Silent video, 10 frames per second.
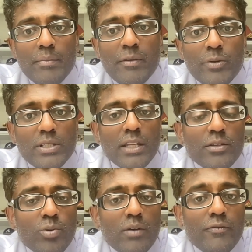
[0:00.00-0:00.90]
They put
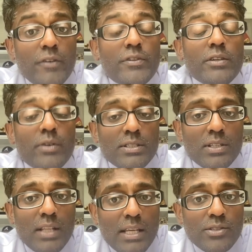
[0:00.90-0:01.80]
together 15 runs
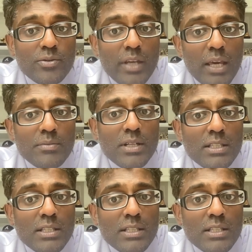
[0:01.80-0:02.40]
in their last two games.